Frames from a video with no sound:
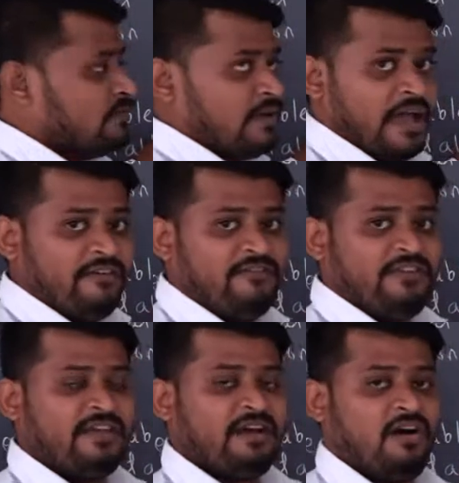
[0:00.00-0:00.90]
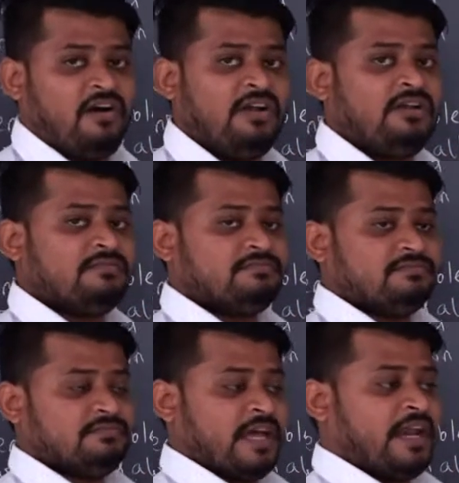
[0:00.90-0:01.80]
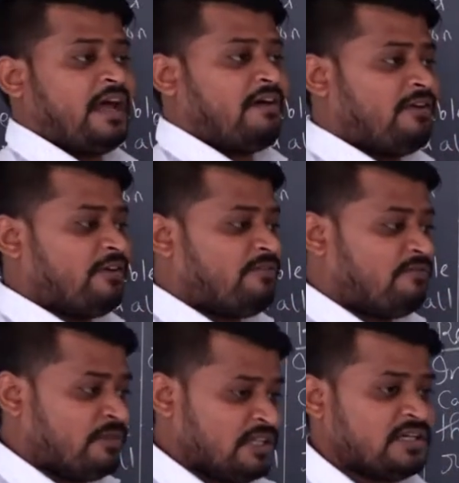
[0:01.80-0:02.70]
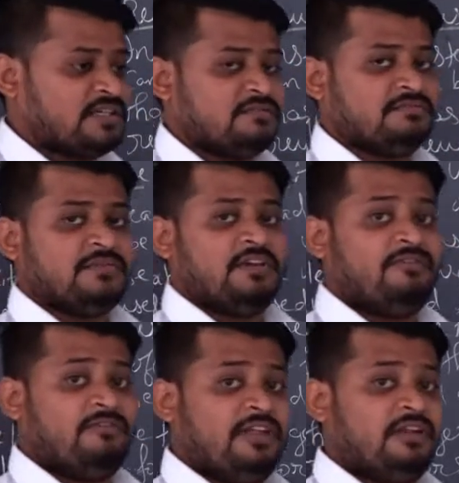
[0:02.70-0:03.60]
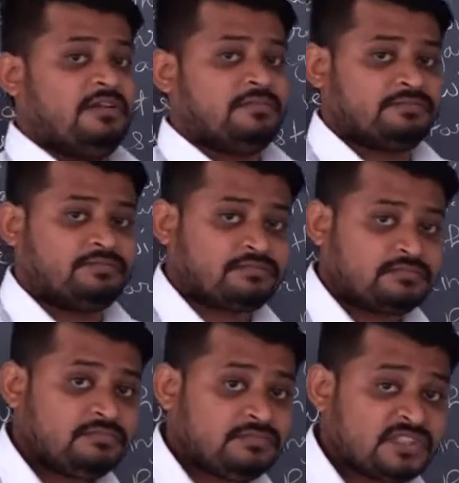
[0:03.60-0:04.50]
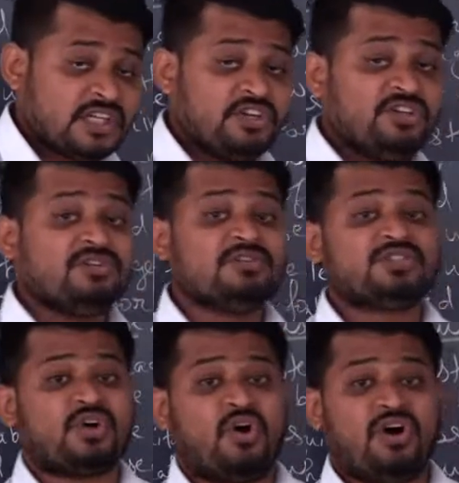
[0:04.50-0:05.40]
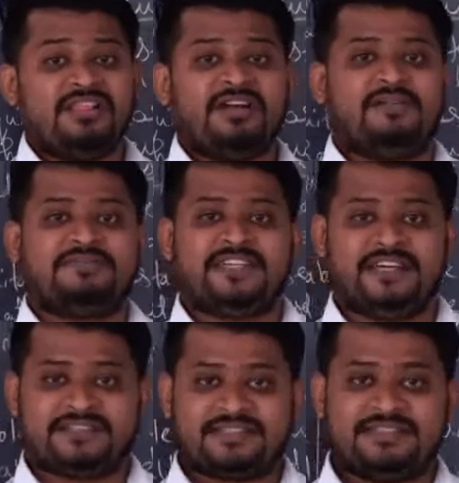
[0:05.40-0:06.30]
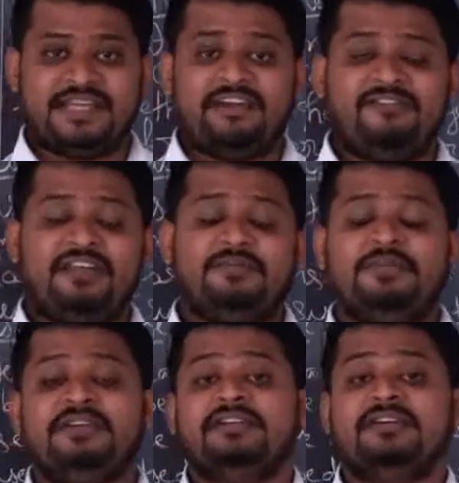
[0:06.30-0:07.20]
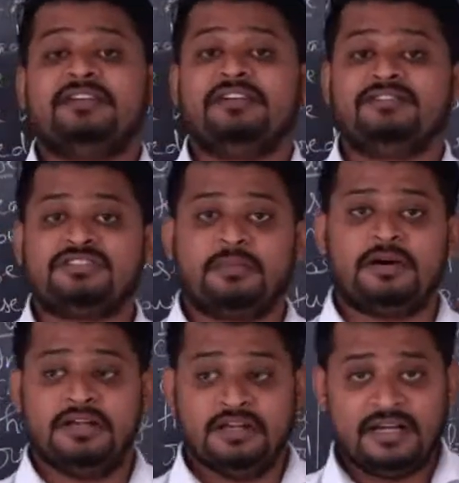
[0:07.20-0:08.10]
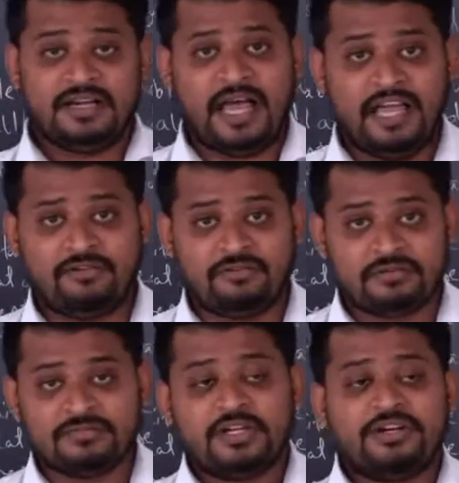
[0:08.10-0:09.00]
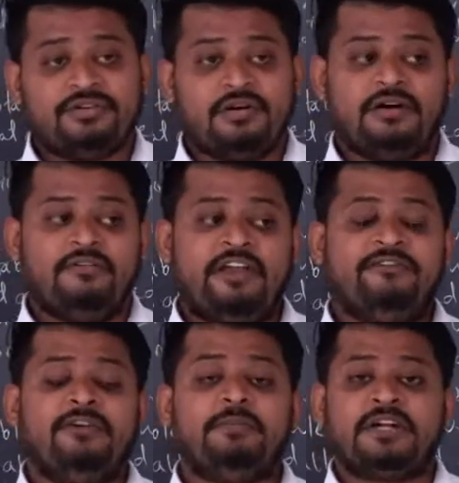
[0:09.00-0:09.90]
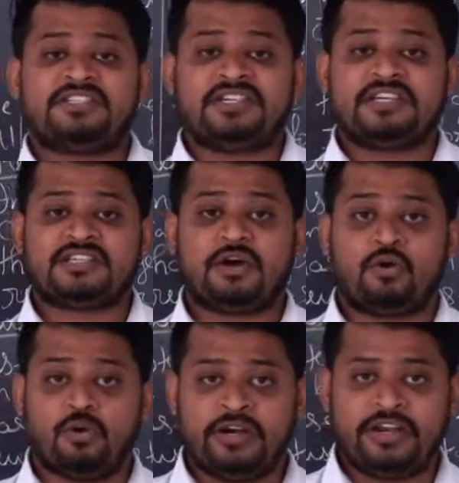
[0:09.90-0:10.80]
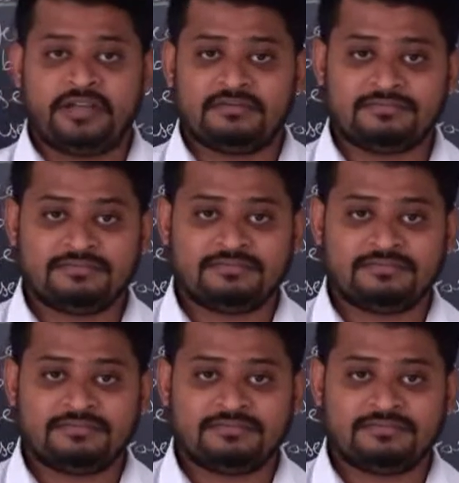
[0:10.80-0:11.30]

And we all and our mother will reuse all the objects that will be reusable, like when we purchase a cold drink